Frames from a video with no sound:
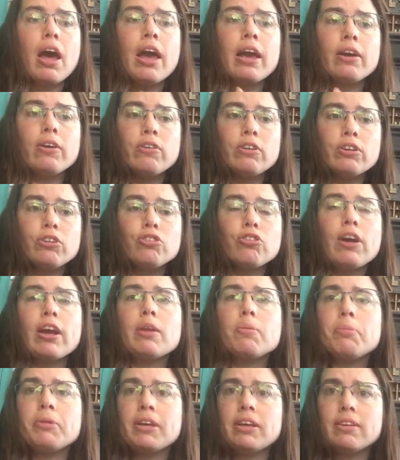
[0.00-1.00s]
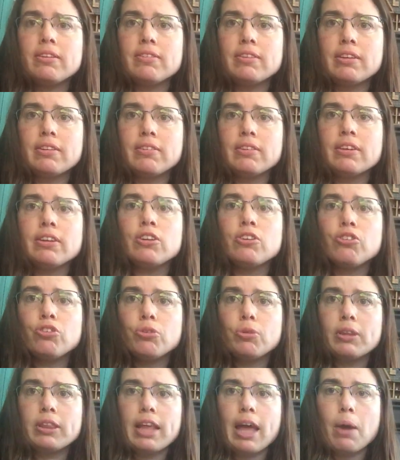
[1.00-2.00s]
I'm going to try to be consistent and do
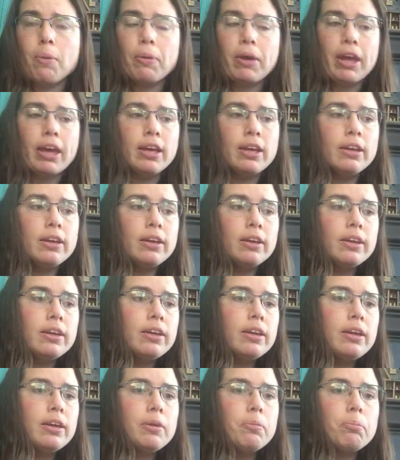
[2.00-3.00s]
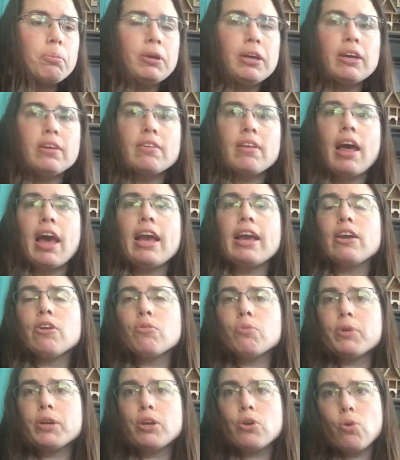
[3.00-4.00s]
it that way. Because I can
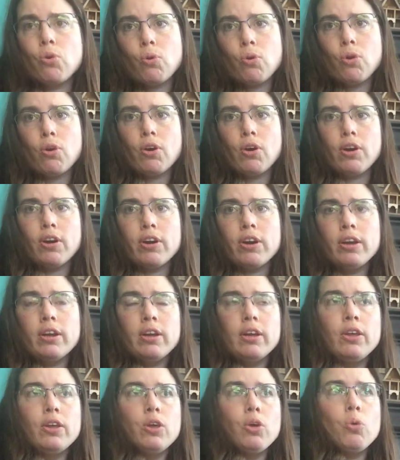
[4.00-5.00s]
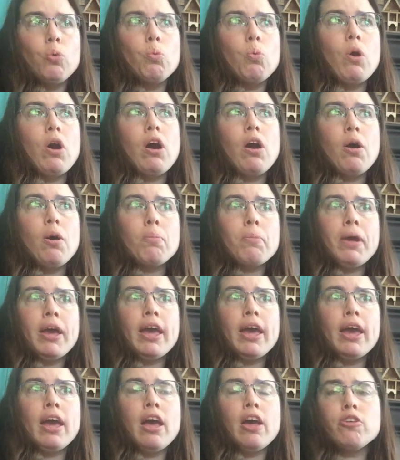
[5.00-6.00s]
record while
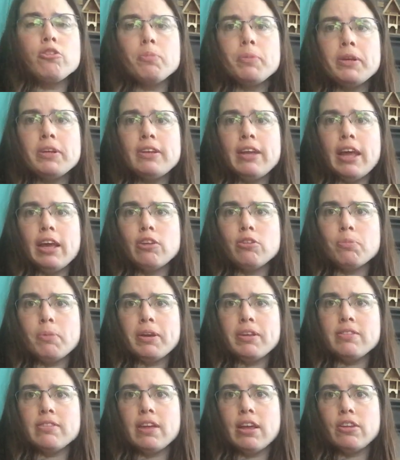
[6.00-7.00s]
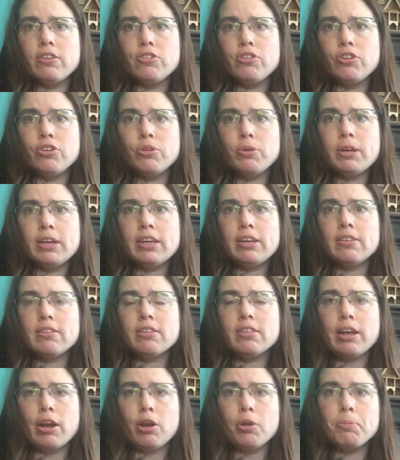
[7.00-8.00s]
my husband takes my son to his
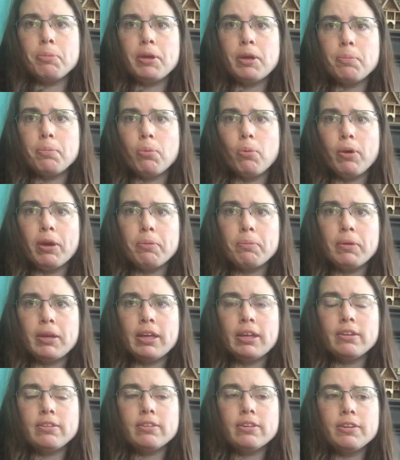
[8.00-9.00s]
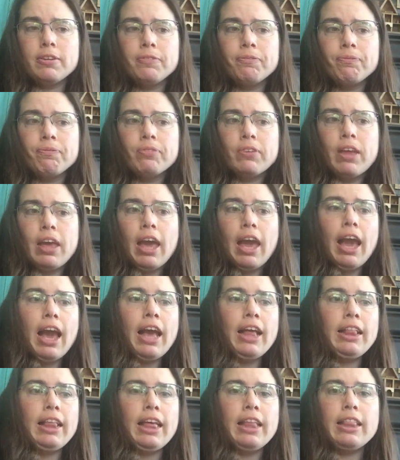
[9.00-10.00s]
therapy appointment,
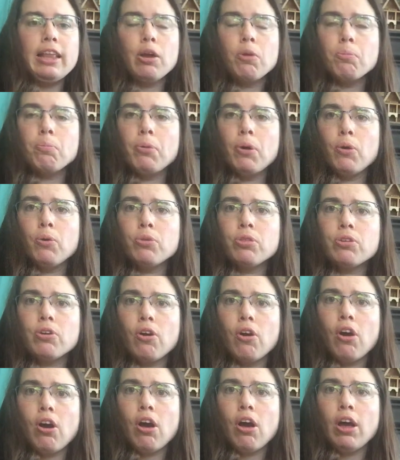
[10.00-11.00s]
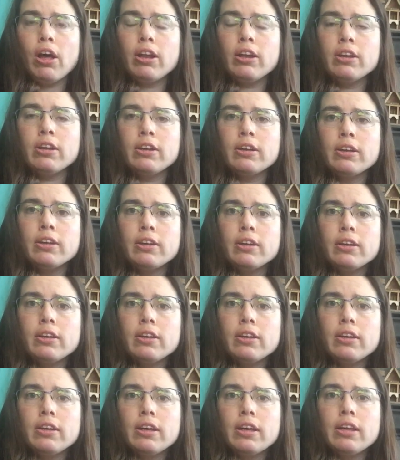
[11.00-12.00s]
and then they're both gone,
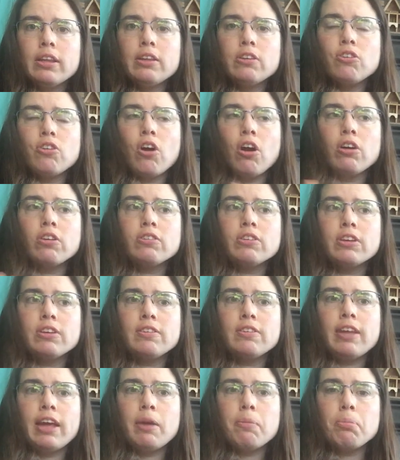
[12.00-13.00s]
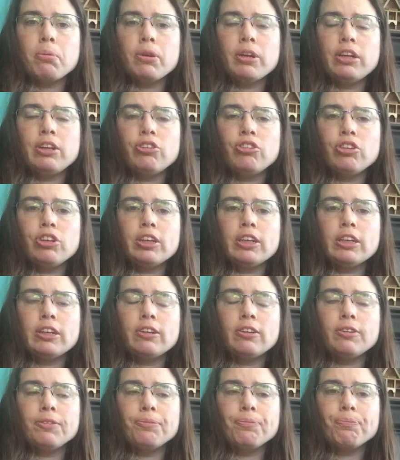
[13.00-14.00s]
and the dogs can stay pretty
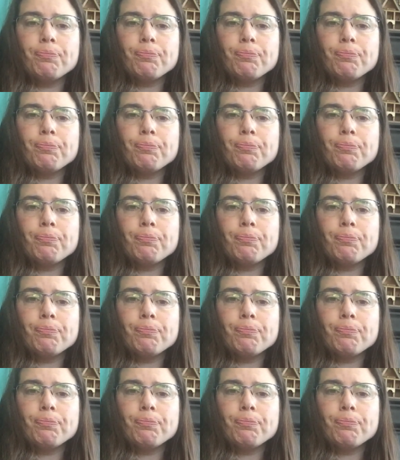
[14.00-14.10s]
chill.